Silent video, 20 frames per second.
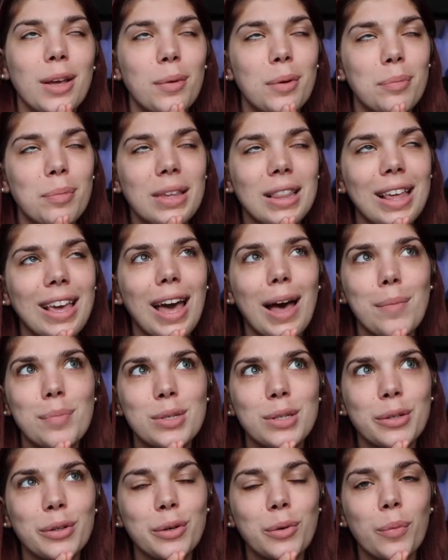It would mean the
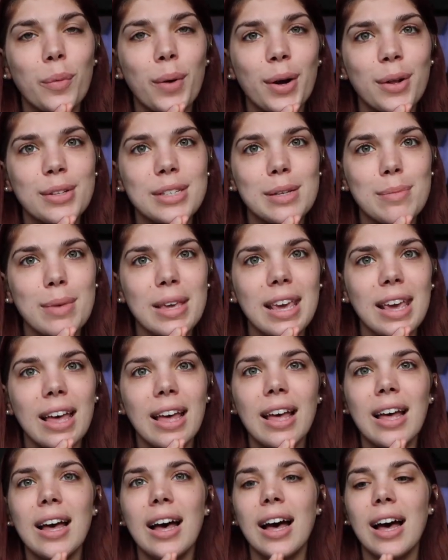absolute world to me.
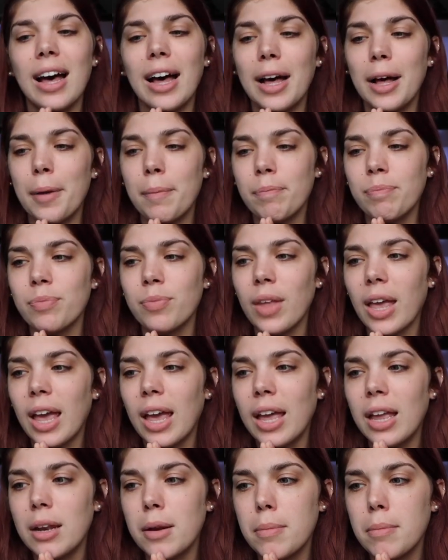
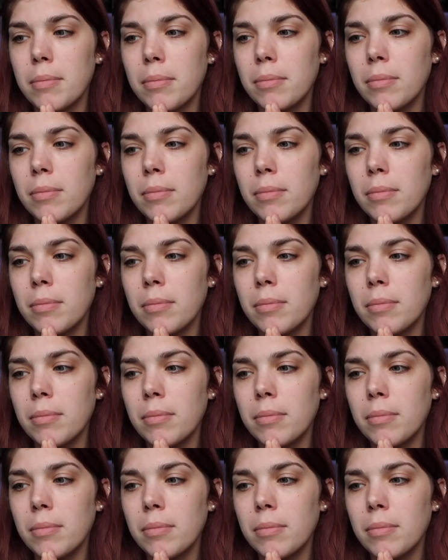And